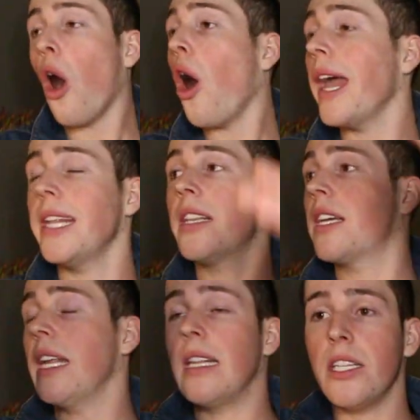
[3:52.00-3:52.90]
I
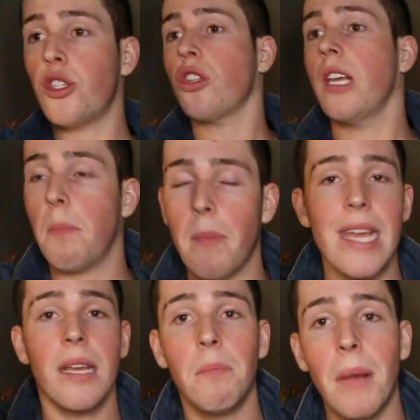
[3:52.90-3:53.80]
can literally
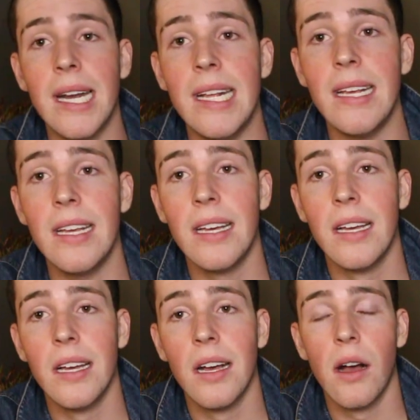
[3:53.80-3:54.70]
make money
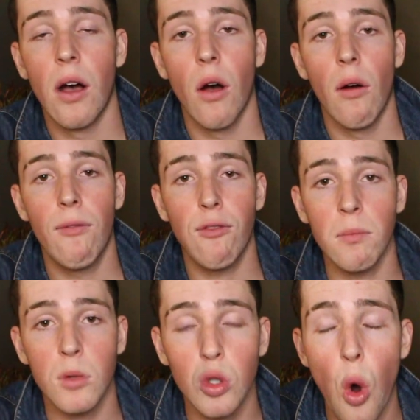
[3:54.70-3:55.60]

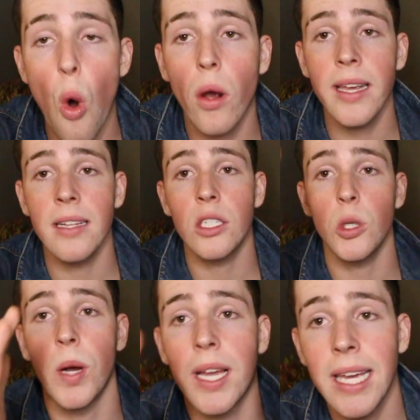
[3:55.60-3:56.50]
from talking
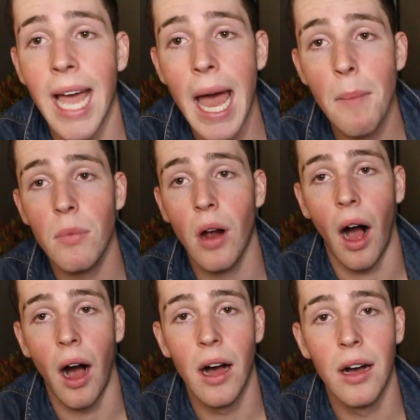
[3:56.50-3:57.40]
to a
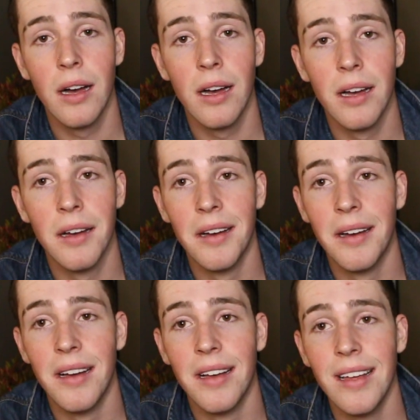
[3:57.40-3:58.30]
camera.
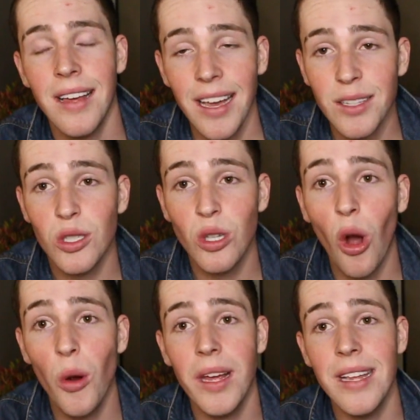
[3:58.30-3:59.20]
It's
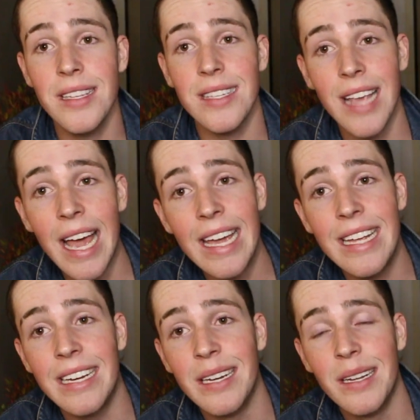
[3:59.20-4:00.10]
so
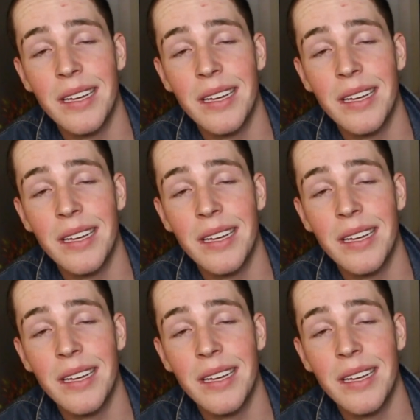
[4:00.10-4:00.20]
insane.